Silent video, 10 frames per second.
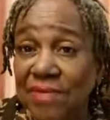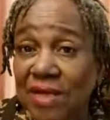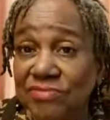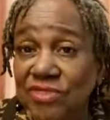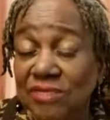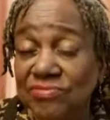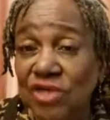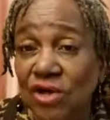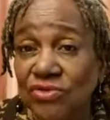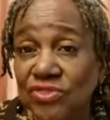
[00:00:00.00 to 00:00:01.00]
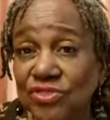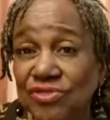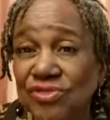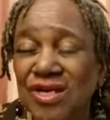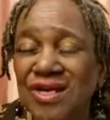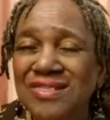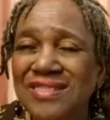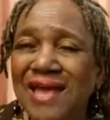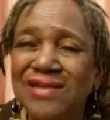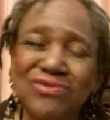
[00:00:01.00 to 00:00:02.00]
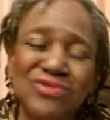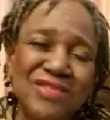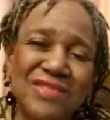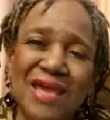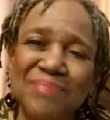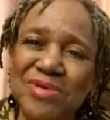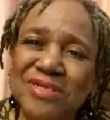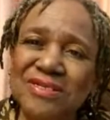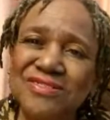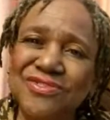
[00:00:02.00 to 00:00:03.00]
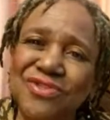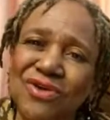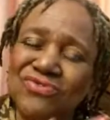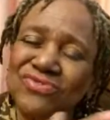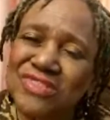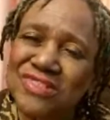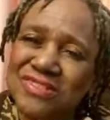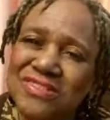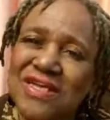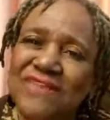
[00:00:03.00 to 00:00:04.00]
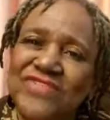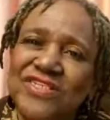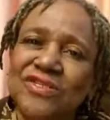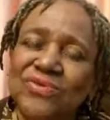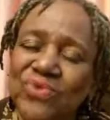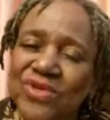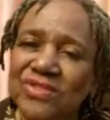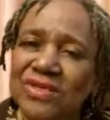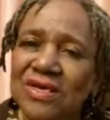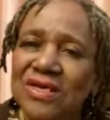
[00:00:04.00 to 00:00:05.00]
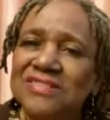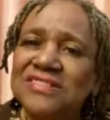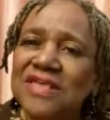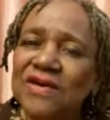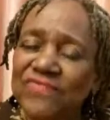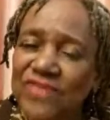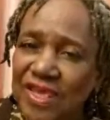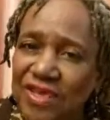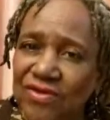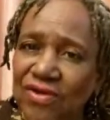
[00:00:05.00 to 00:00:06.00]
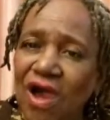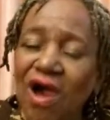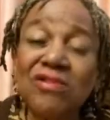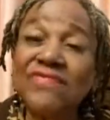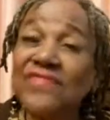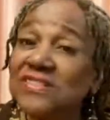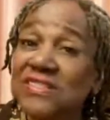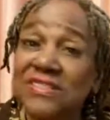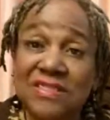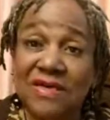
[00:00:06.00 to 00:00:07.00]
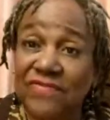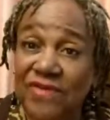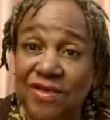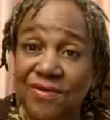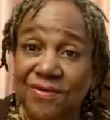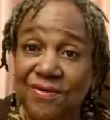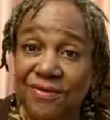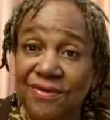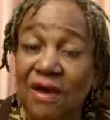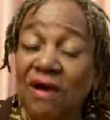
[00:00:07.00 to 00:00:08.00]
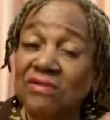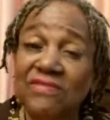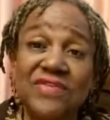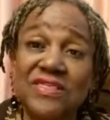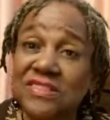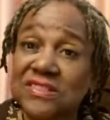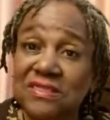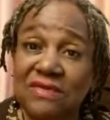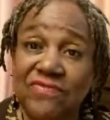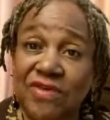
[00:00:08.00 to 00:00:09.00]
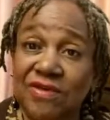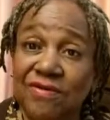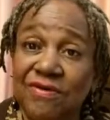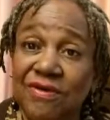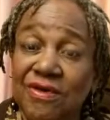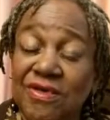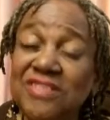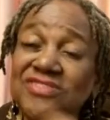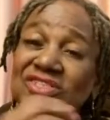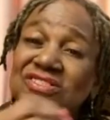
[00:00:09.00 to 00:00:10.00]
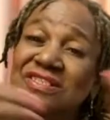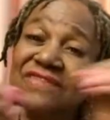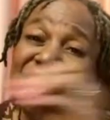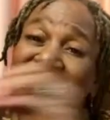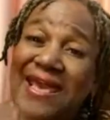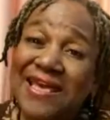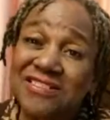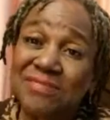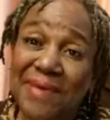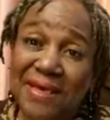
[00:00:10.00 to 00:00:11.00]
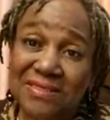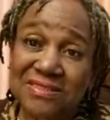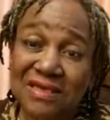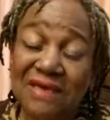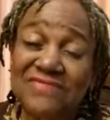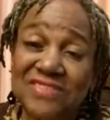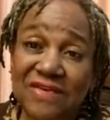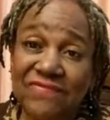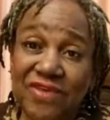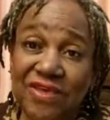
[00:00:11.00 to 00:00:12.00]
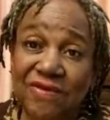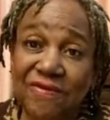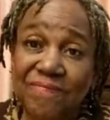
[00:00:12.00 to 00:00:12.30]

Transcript: I'm talking to you. Not only that, but stuff dealing with self-care. All of this is self-care. All of this is self-care. It's just different aspects of self-care.